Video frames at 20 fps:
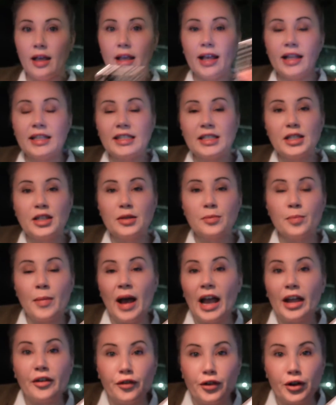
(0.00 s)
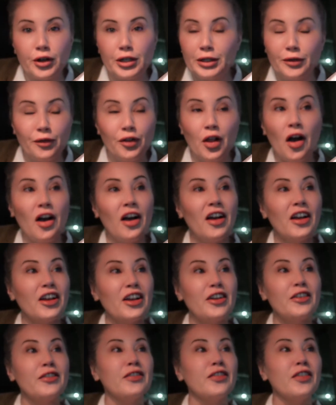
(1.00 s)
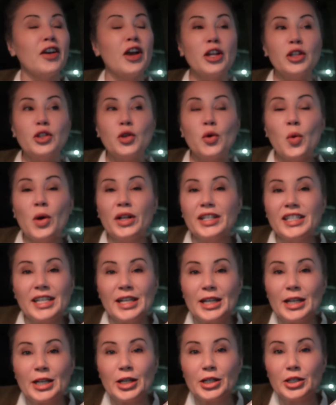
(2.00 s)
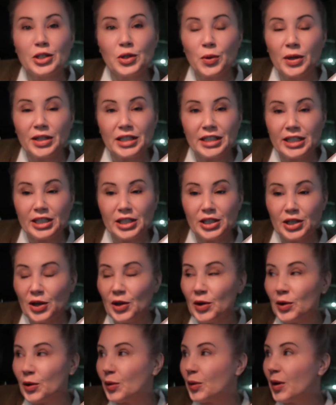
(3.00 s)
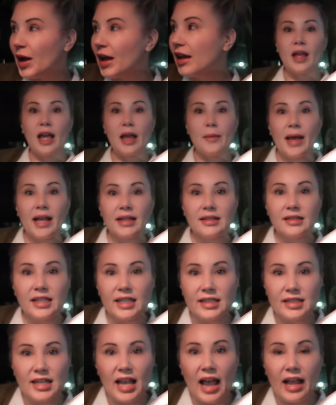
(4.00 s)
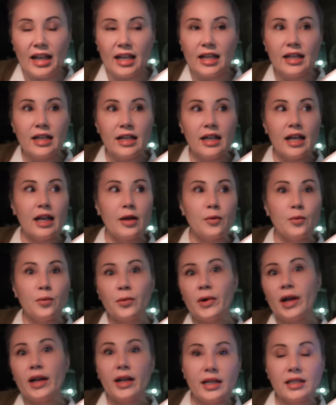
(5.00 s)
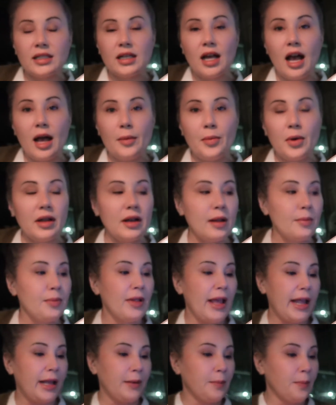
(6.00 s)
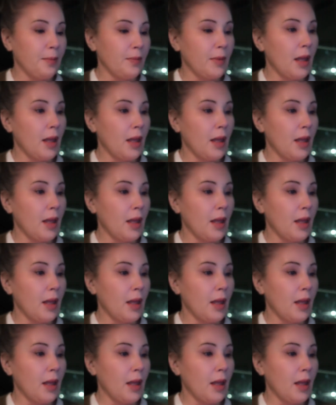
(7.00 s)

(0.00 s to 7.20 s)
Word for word: It's my first vlog of twenty twenty-two. I'm at SeaTac, ready to hop on a plane.